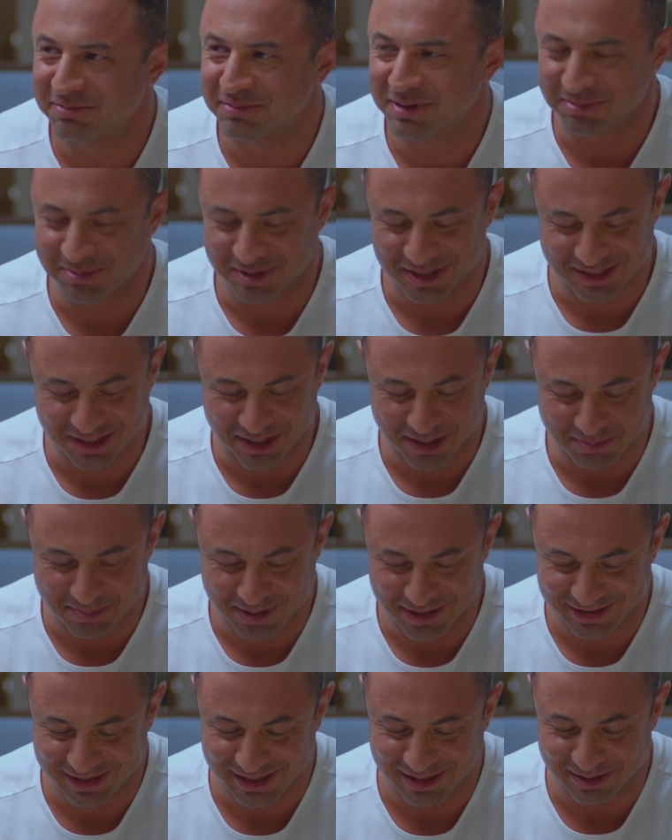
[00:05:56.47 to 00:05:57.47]
I'm going to talk
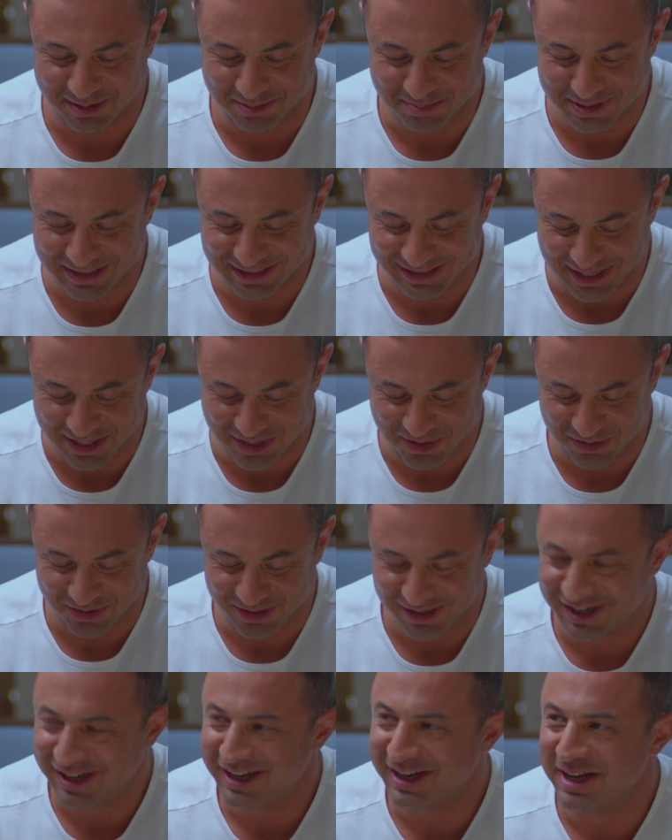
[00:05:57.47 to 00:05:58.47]
about that a little bit later.